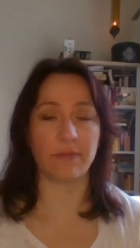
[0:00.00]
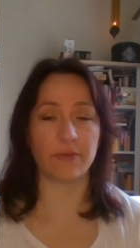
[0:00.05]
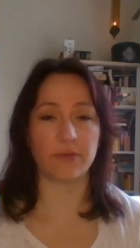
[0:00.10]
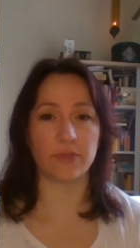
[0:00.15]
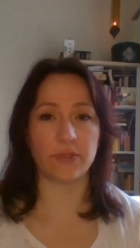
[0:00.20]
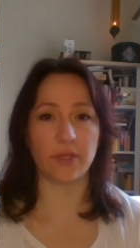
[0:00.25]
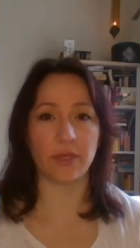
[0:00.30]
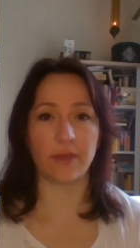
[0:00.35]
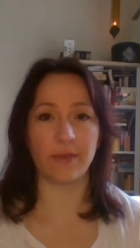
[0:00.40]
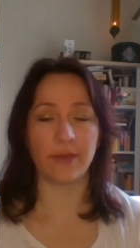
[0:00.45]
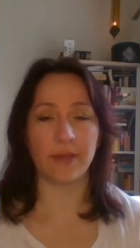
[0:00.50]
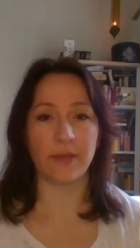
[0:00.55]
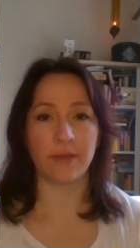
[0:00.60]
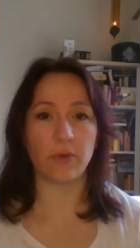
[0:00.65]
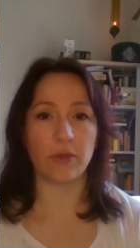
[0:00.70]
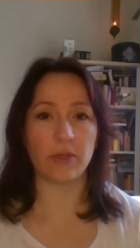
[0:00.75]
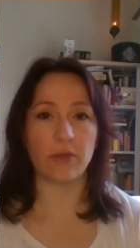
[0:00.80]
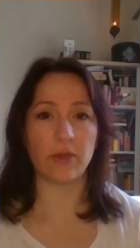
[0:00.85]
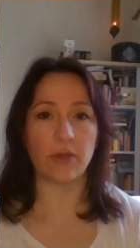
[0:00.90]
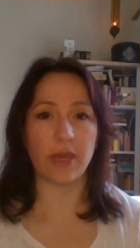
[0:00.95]
I would say,
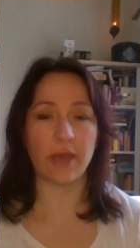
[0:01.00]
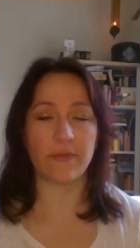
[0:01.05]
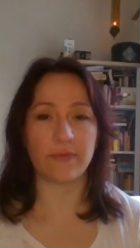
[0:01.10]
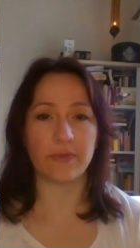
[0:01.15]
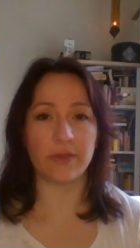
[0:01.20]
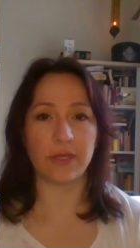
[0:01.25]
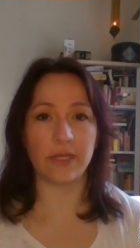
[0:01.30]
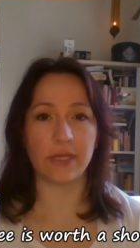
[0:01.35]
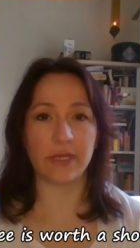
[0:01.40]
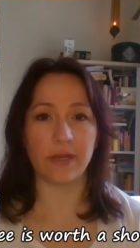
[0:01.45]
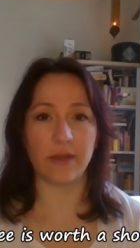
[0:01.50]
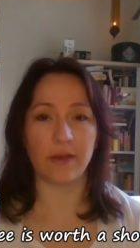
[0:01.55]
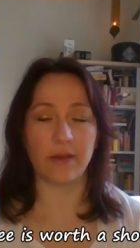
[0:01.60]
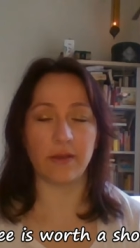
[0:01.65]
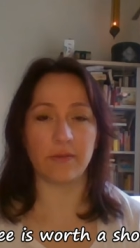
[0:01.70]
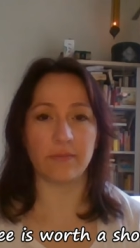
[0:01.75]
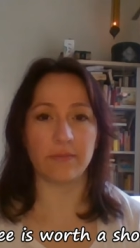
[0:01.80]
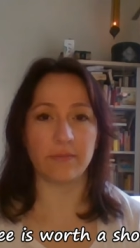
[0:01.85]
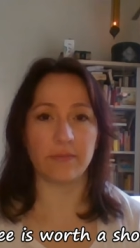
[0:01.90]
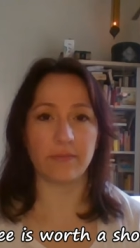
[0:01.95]
where you have the
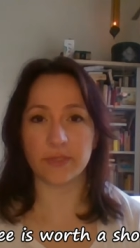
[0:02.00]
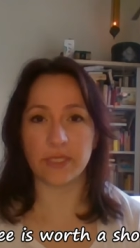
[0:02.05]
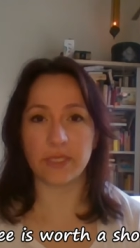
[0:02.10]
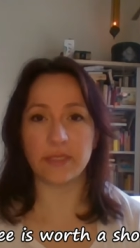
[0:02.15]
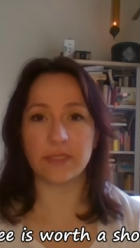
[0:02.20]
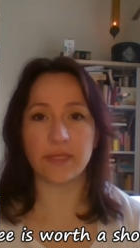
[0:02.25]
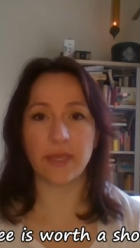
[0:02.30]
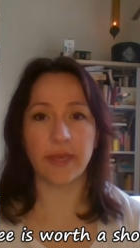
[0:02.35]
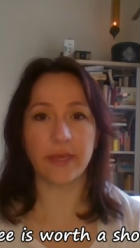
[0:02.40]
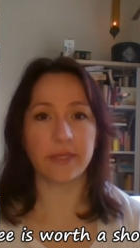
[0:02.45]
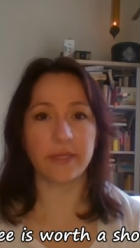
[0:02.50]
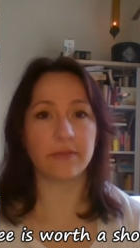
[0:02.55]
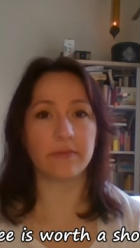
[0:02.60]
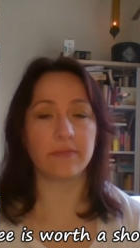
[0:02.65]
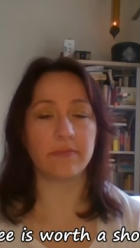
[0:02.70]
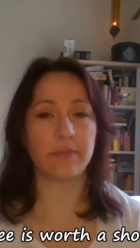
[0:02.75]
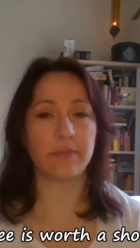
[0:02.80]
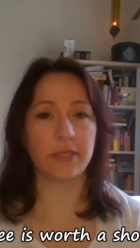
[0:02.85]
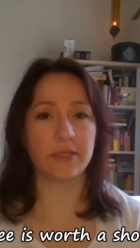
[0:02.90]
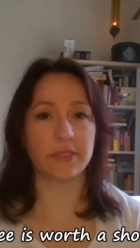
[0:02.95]
little
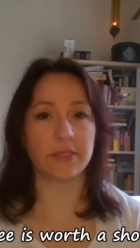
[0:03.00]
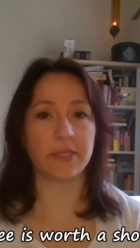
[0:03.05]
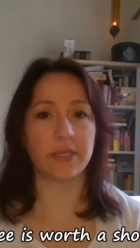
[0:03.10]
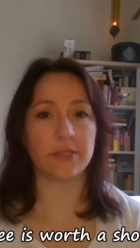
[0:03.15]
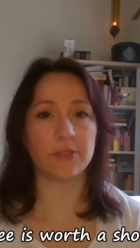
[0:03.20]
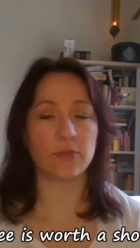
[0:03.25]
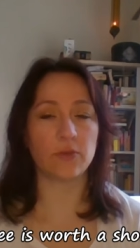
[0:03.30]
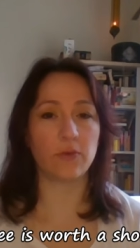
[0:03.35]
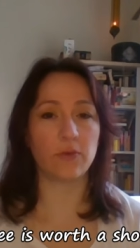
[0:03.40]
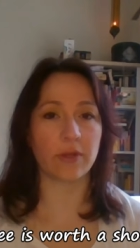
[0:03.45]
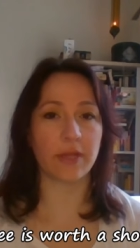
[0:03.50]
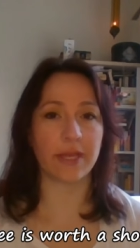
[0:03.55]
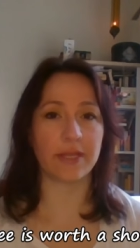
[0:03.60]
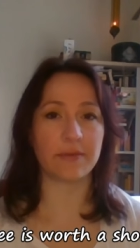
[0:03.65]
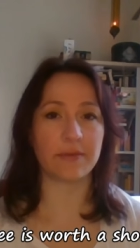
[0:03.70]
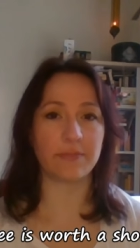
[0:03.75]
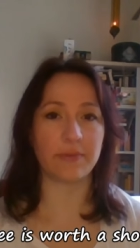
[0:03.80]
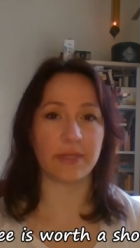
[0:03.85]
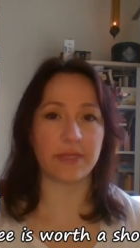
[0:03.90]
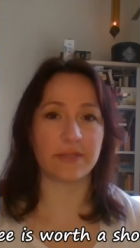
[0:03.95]
seaside that's nice to look
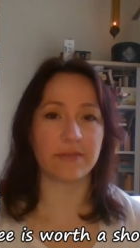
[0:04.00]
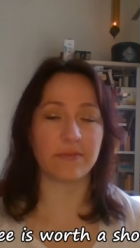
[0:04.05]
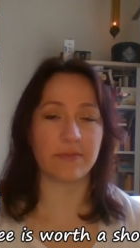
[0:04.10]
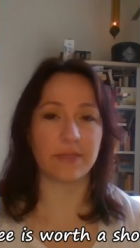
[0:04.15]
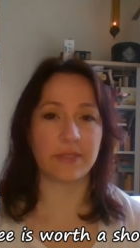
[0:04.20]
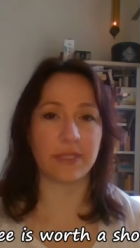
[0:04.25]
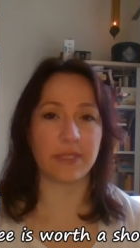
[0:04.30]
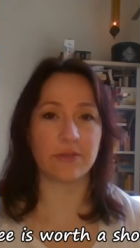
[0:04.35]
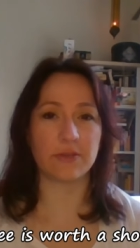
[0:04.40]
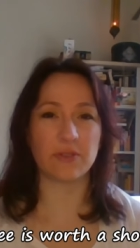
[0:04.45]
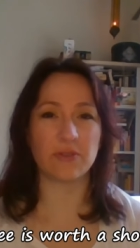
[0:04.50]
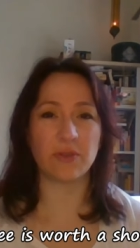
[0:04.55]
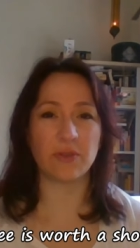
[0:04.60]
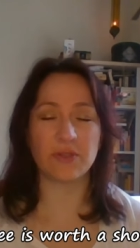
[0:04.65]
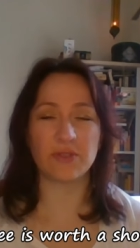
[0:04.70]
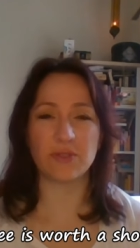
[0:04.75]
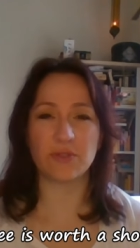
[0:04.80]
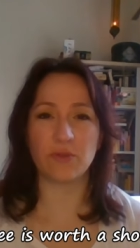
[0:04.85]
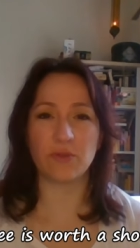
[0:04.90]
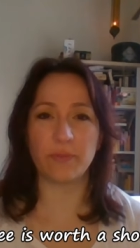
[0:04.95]
at, but there's
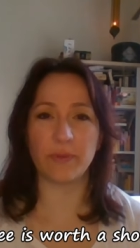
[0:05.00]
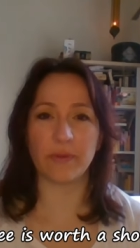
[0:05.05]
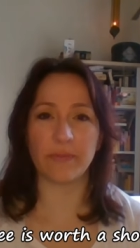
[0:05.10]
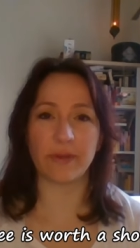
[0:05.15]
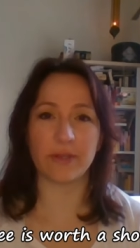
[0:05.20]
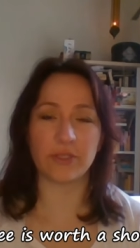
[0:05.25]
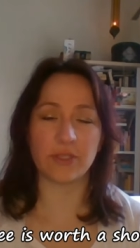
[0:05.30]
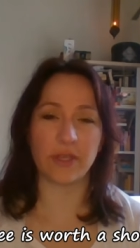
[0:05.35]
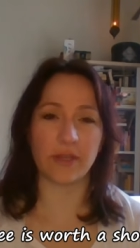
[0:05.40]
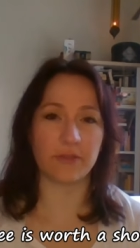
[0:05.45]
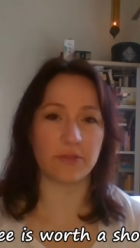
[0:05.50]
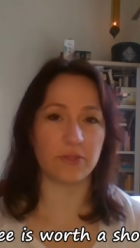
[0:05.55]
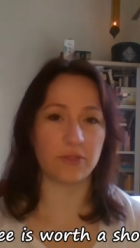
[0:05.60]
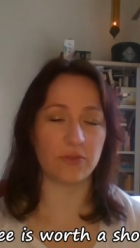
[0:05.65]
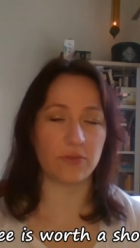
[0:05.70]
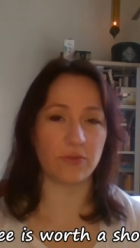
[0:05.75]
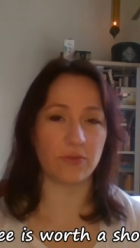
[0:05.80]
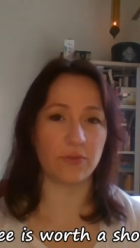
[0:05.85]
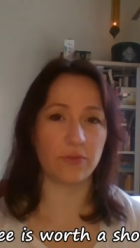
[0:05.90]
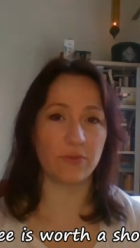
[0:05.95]
not super much else
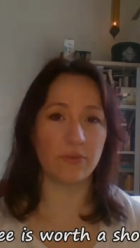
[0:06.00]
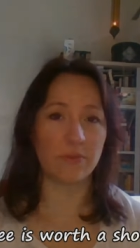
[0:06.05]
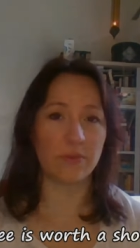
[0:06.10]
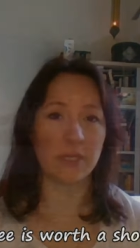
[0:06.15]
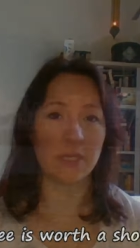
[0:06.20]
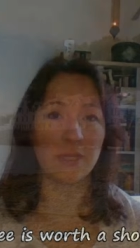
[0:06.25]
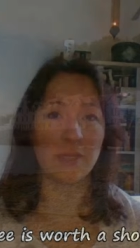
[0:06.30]
to do.